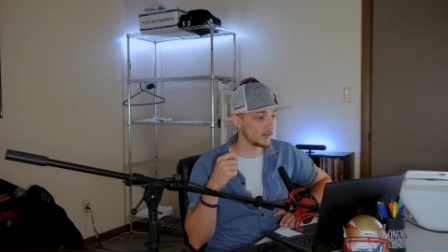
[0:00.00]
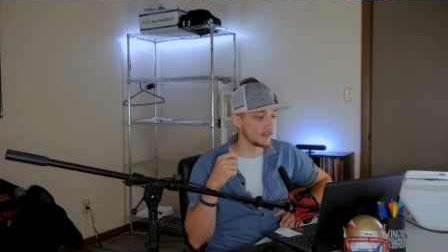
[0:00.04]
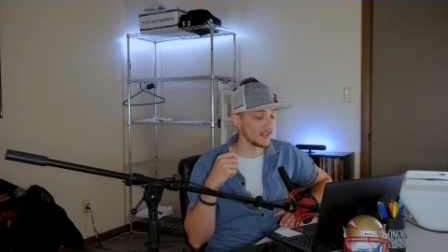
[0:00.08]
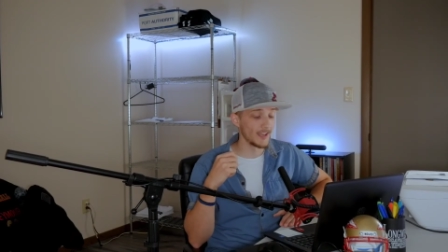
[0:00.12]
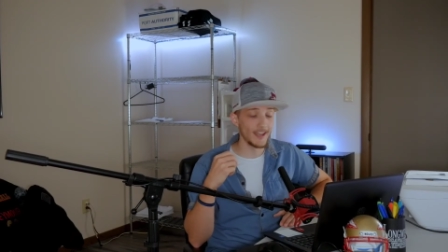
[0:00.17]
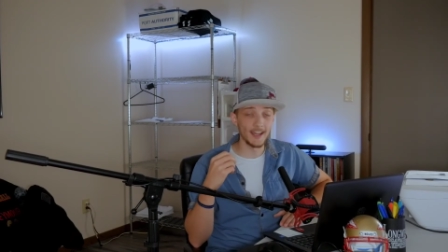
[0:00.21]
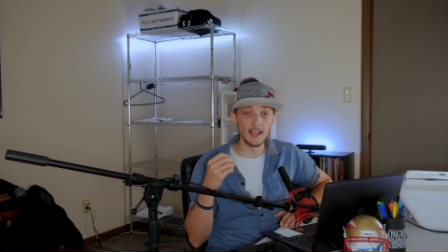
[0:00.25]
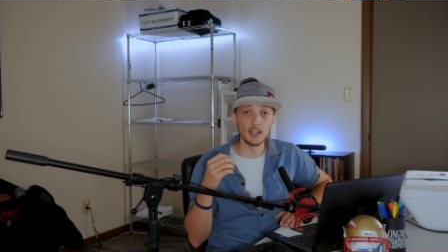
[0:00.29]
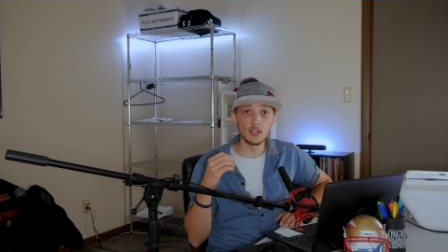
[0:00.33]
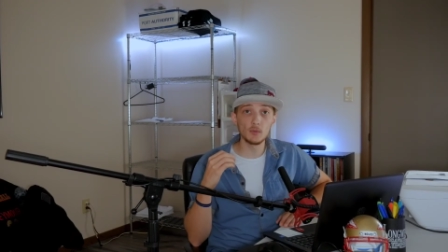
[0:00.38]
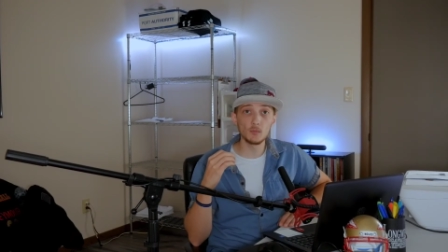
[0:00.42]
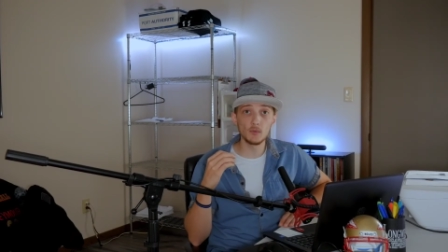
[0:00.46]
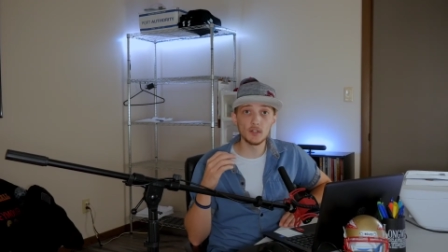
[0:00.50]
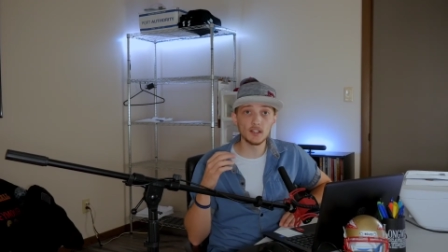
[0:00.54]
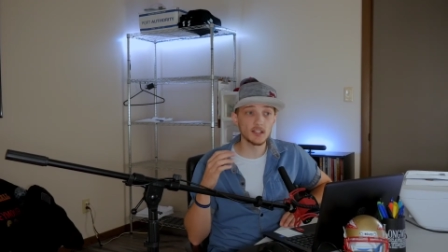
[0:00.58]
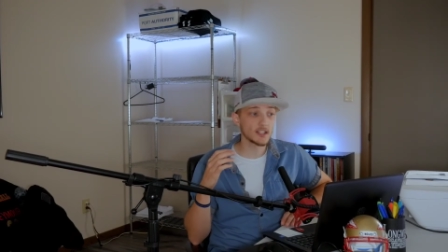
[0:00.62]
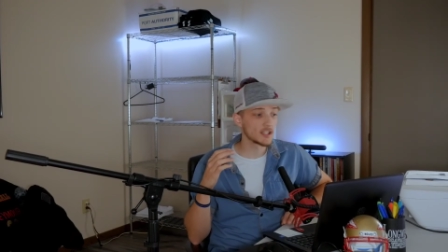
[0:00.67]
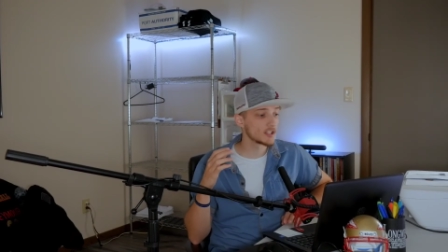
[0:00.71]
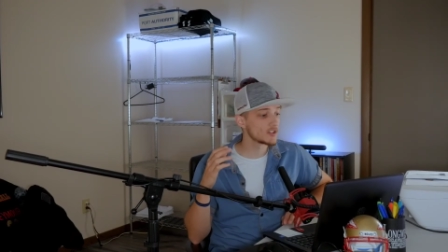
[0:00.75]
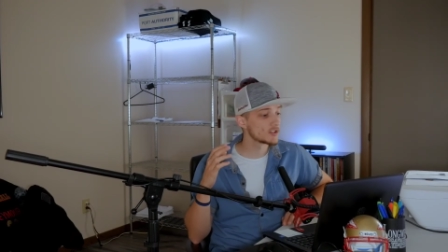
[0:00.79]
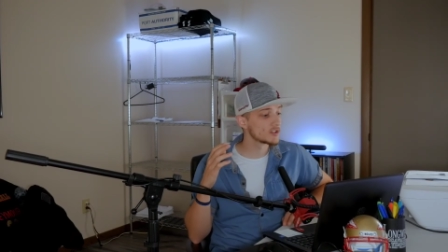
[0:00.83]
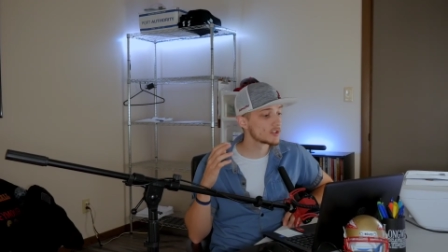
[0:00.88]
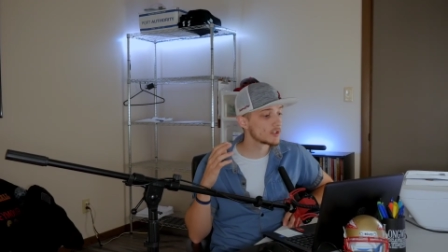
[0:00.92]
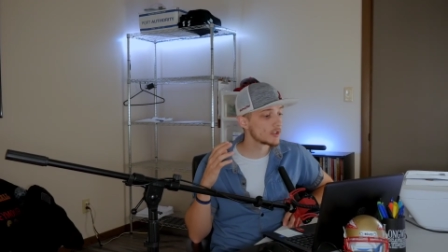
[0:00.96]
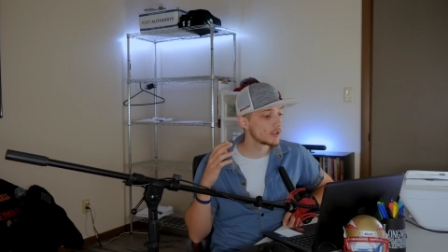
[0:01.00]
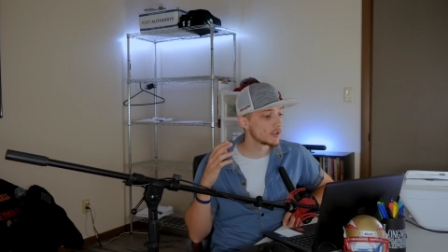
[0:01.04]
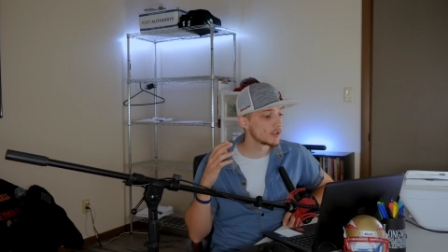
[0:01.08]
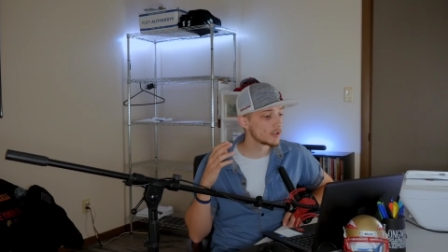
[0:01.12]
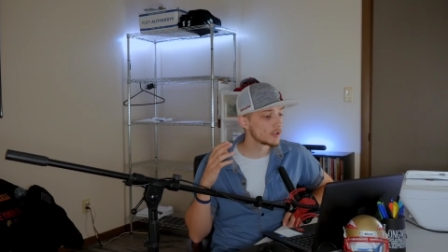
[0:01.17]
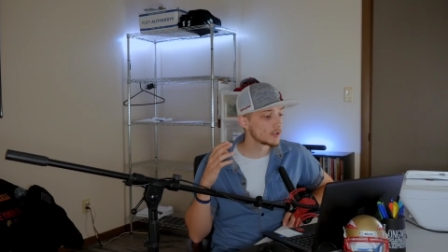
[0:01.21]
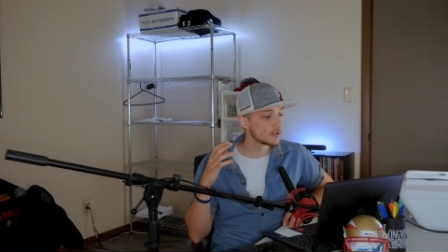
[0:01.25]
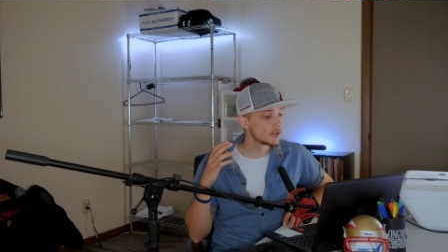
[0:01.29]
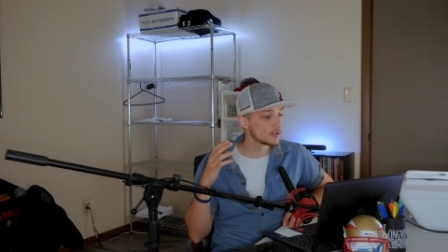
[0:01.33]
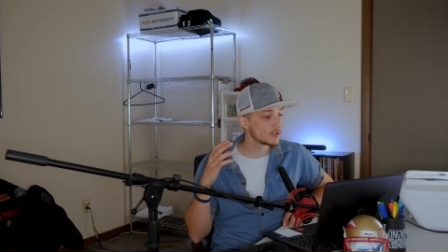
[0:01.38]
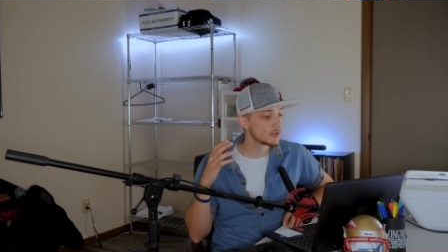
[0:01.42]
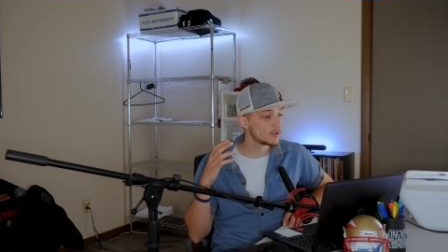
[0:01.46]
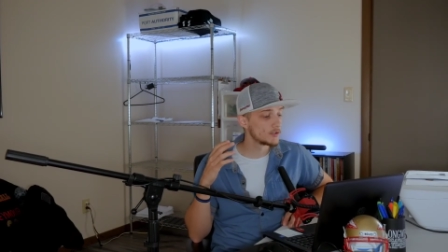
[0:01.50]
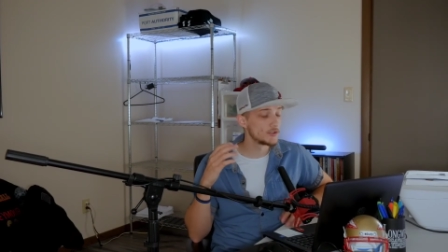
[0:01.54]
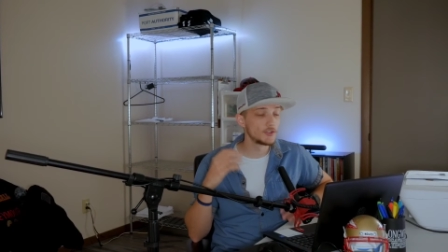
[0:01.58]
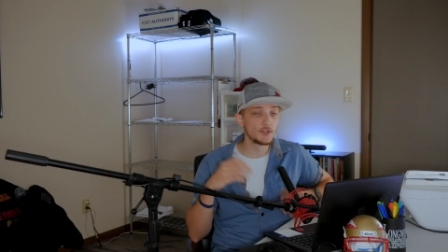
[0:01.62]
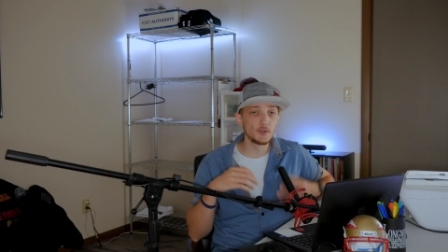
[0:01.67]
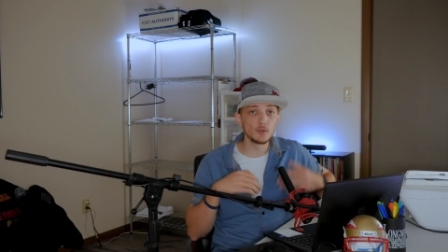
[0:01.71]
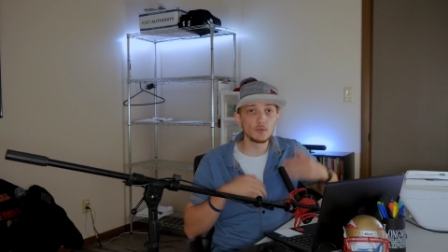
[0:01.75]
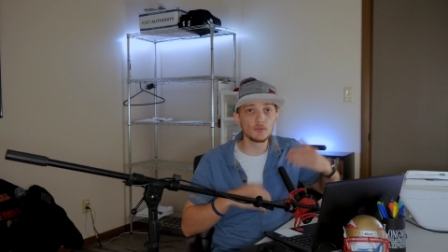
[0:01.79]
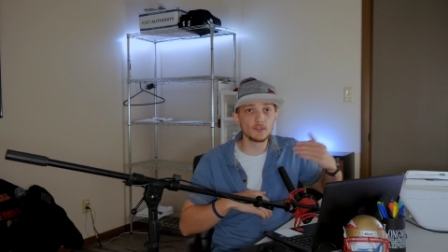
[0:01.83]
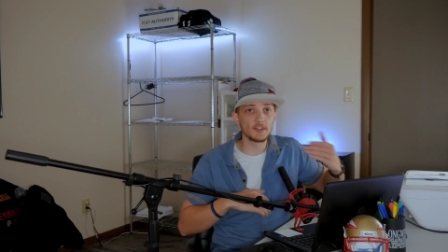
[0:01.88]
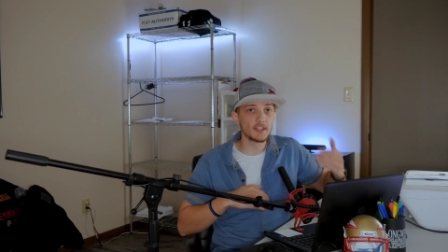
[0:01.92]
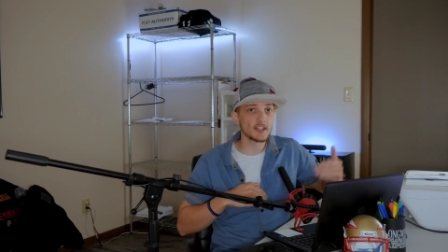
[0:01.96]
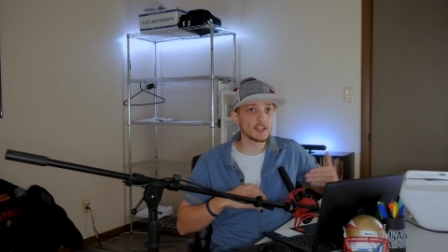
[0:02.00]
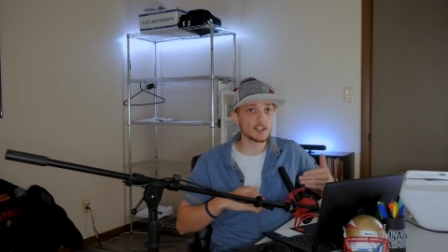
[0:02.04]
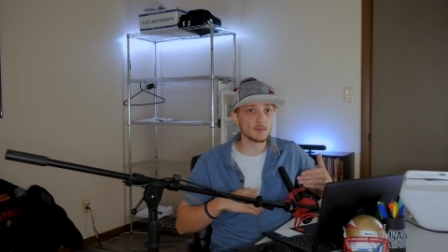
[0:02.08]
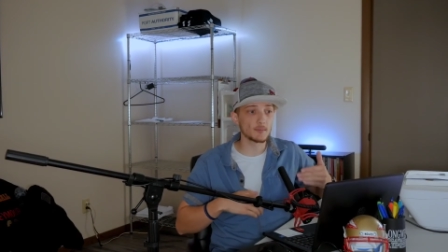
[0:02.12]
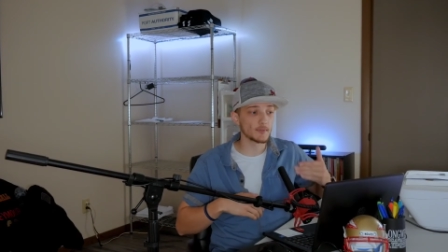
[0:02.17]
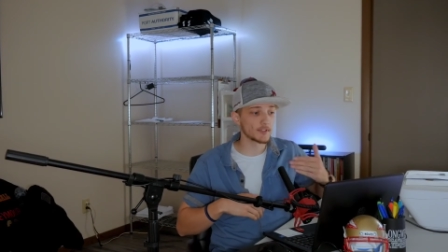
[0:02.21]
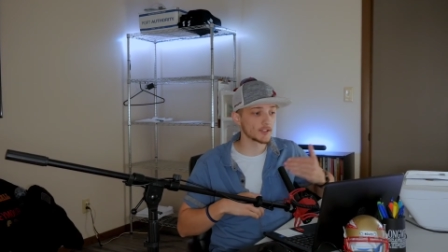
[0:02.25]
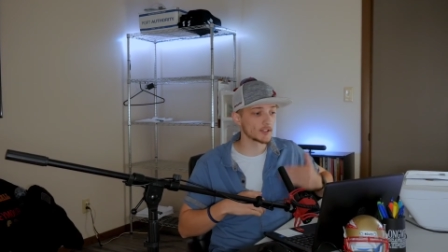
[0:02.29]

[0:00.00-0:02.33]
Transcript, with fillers: that anyone can do this